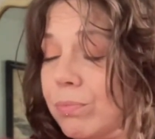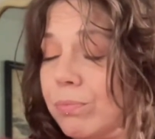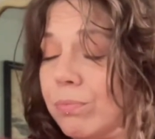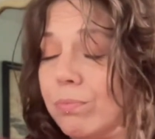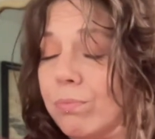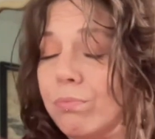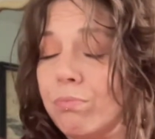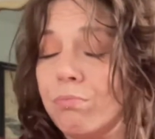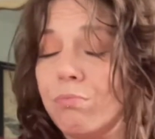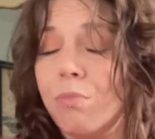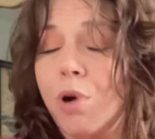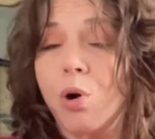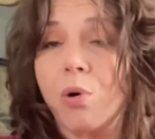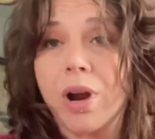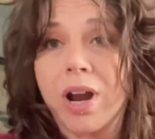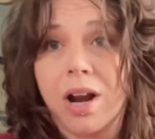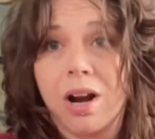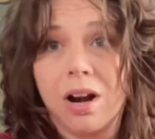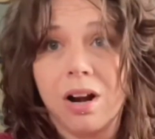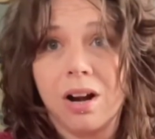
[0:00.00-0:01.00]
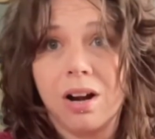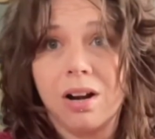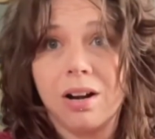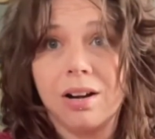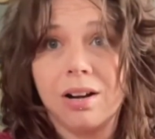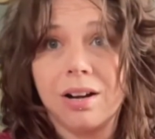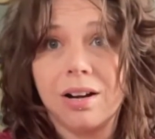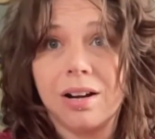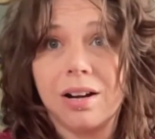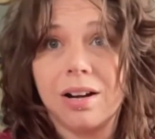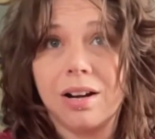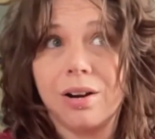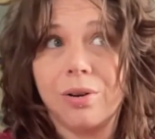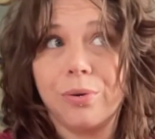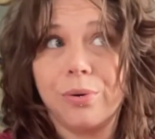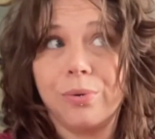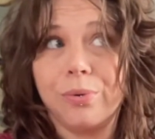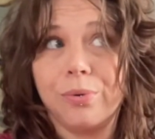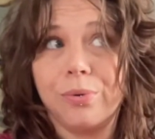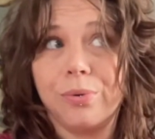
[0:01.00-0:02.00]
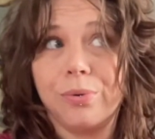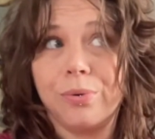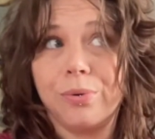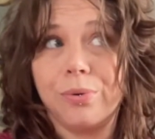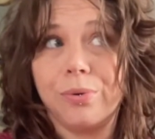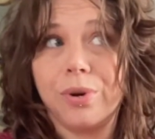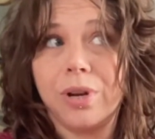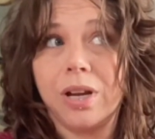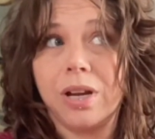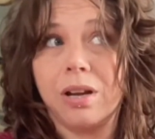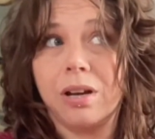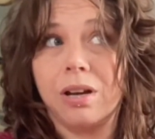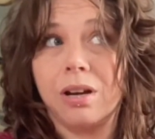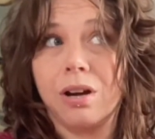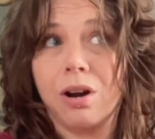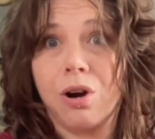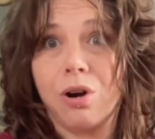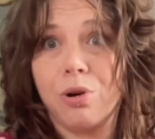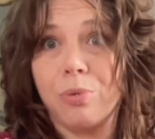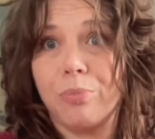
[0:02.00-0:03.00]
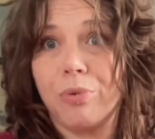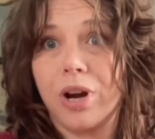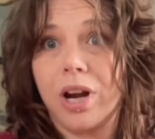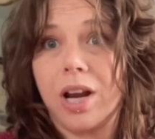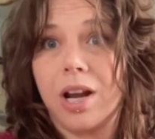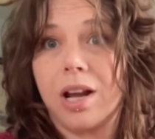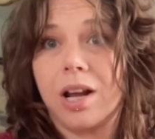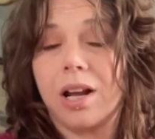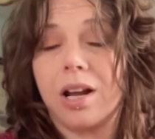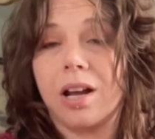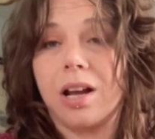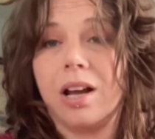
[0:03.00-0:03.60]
mohair in heartbreak.